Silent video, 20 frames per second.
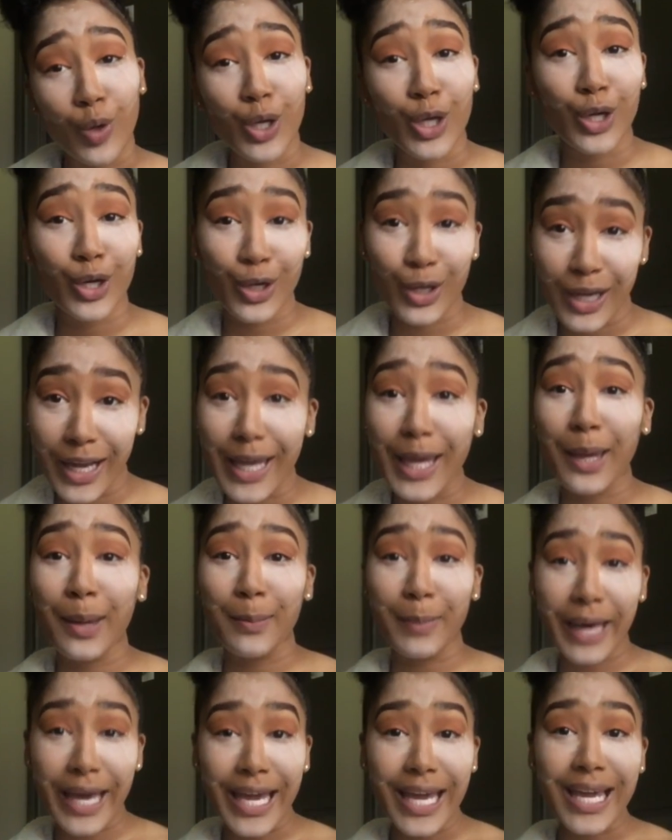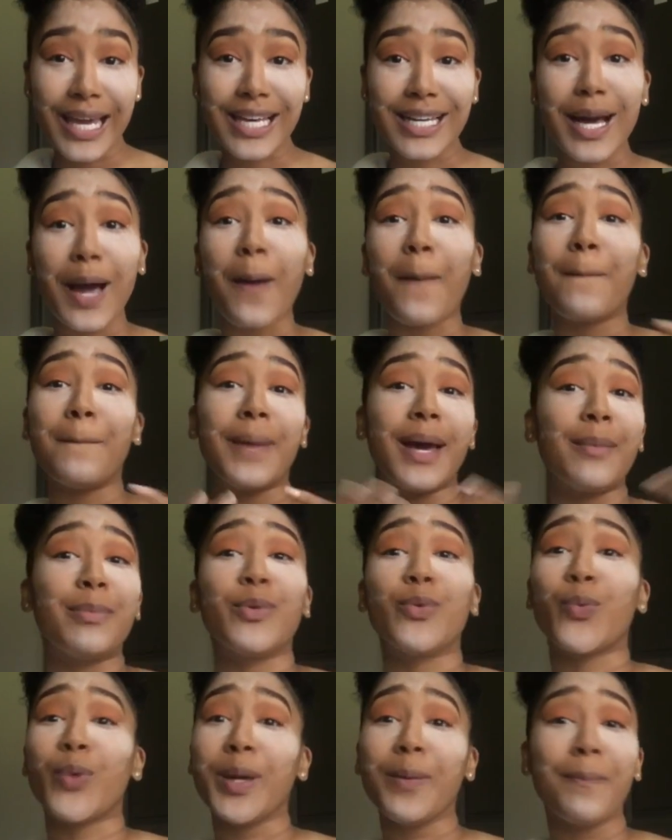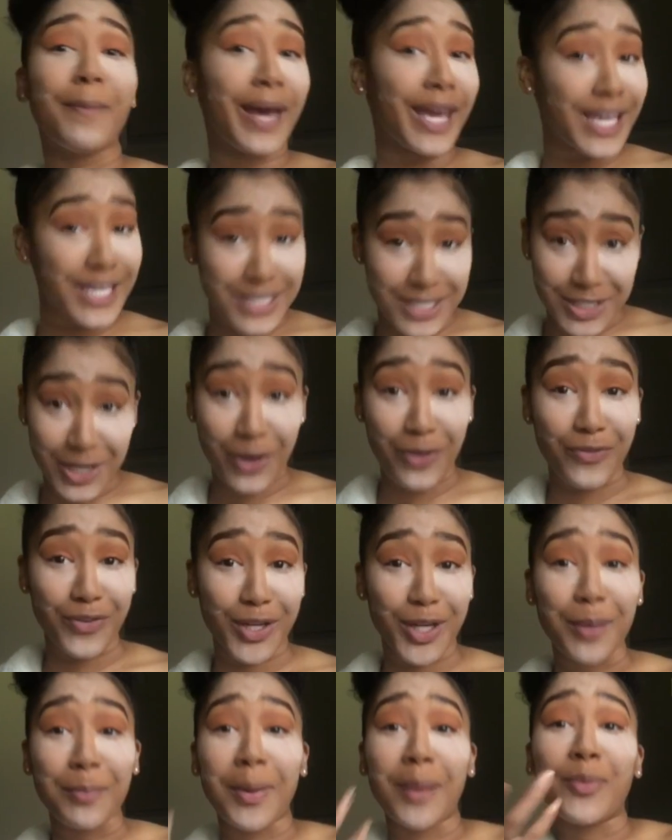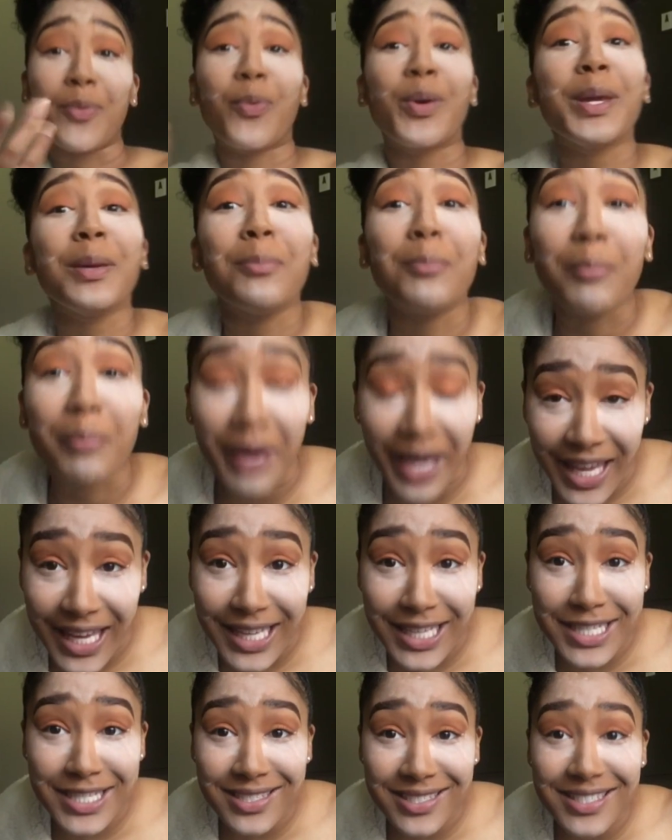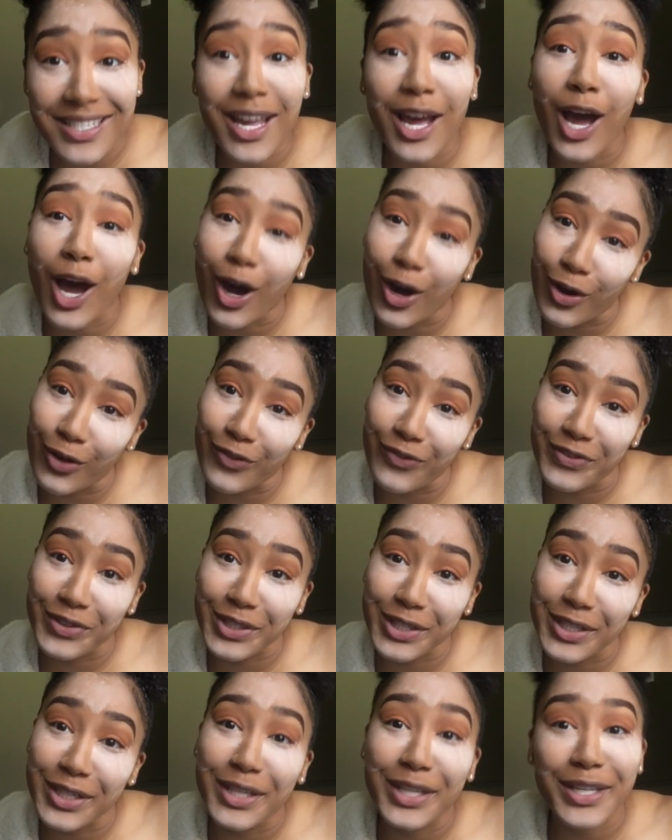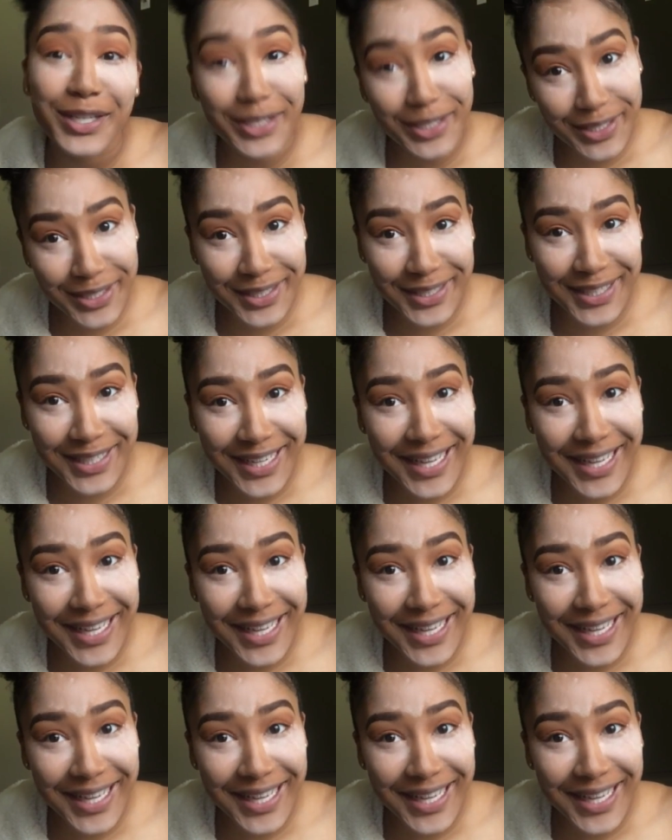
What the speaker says: want a girl that can bake? Baby, we bake over here, baby. We bakes over here,